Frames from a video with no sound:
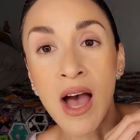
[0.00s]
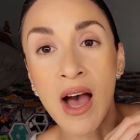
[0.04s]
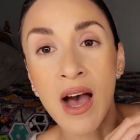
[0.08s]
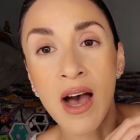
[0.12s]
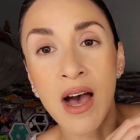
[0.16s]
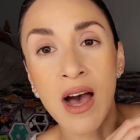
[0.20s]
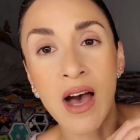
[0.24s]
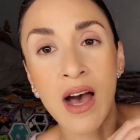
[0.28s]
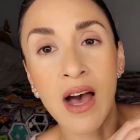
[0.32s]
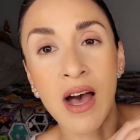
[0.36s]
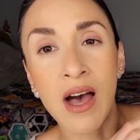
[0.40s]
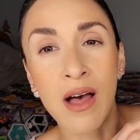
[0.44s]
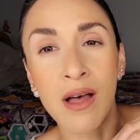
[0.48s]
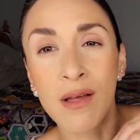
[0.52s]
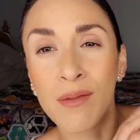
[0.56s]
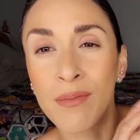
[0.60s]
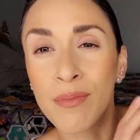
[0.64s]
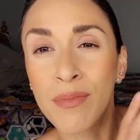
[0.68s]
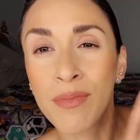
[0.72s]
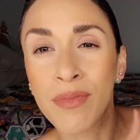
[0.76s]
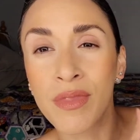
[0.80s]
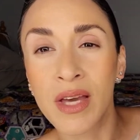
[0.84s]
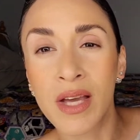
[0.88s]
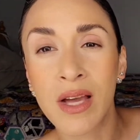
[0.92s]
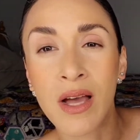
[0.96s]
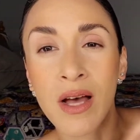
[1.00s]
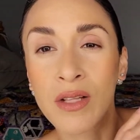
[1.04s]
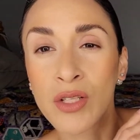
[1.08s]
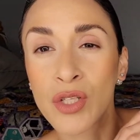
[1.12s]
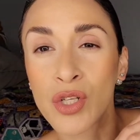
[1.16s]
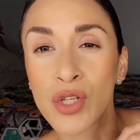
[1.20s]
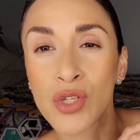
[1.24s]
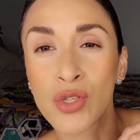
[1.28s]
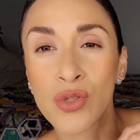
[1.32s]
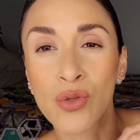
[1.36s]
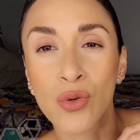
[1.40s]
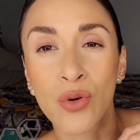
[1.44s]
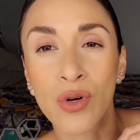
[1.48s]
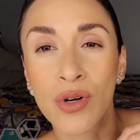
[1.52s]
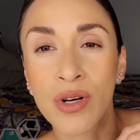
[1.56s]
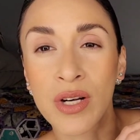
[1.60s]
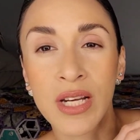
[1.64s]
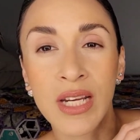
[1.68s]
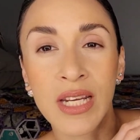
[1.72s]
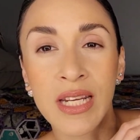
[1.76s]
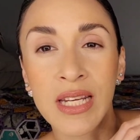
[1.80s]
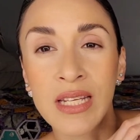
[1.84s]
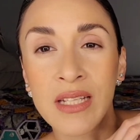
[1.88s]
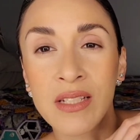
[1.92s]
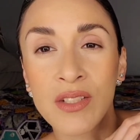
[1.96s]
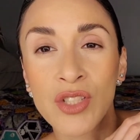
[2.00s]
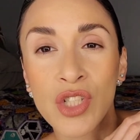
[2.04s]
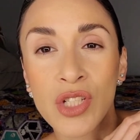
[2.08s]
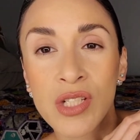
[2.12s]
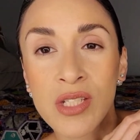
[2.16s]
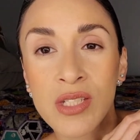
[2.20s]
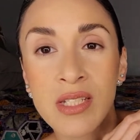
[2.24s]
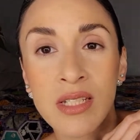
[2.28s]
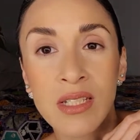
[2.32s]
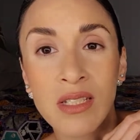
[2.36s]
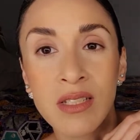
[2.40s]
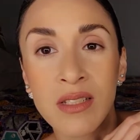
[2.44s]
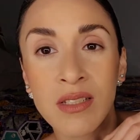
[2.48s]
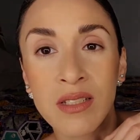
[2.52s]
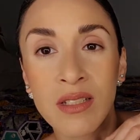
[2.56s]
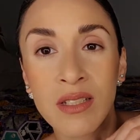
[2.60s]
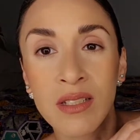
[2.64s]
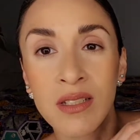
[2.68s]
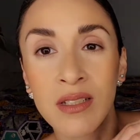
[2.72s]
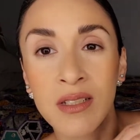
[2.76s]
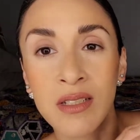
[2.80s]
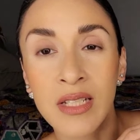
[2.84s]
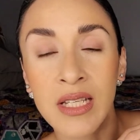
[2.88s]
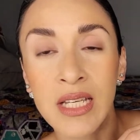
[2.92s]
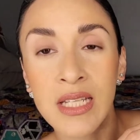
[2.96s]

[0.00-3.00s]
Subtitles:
the color story just didn't